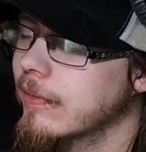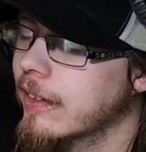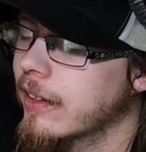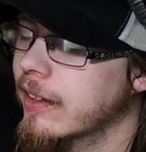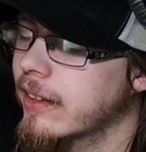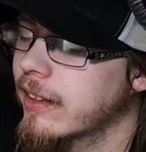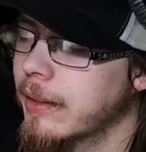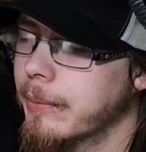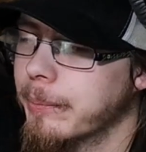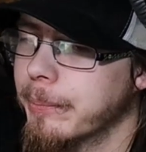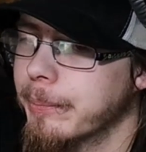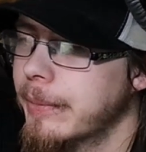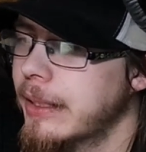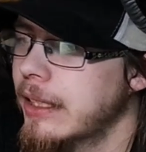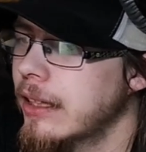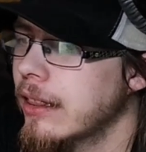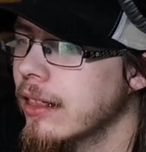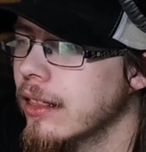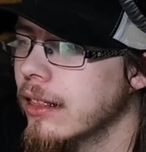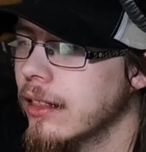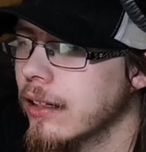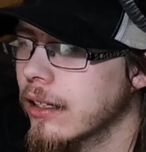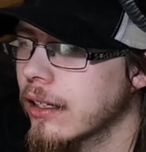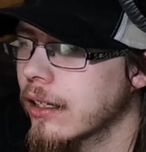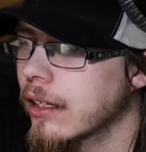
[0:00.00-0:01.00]
the middle
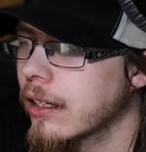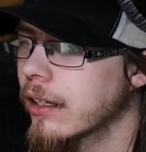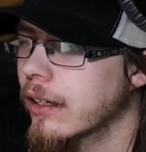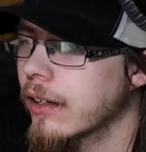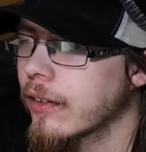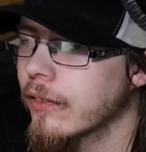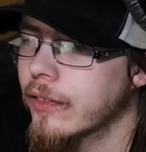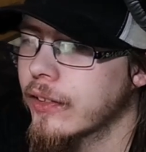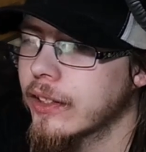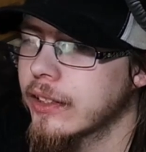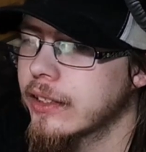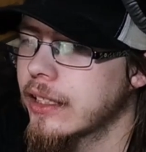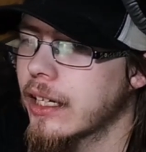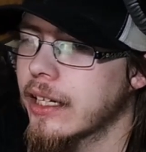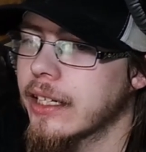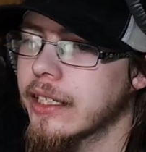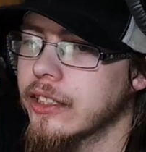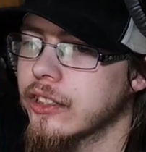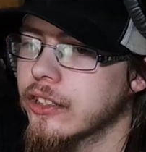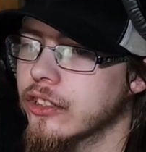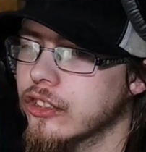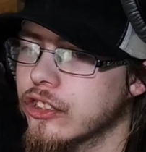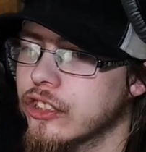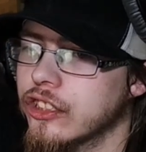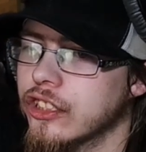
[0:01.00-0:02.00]
of the night
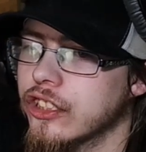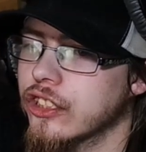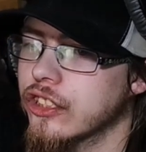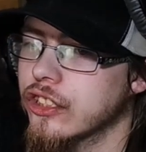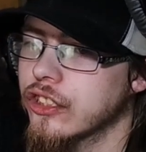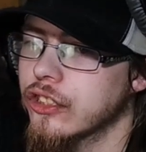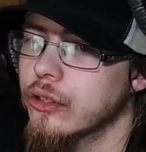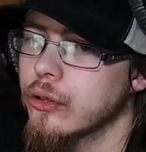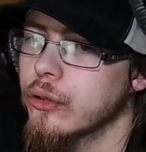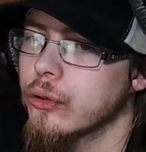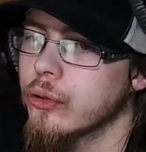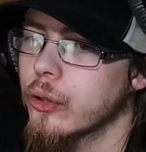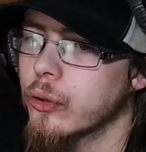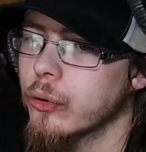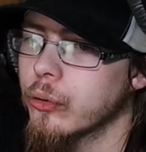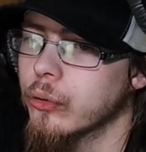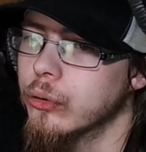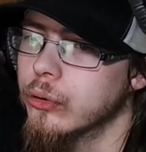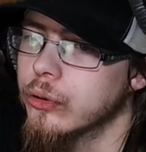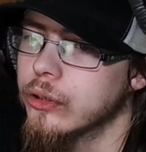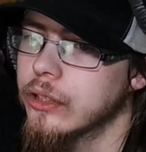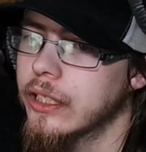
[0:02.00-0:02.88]
just to go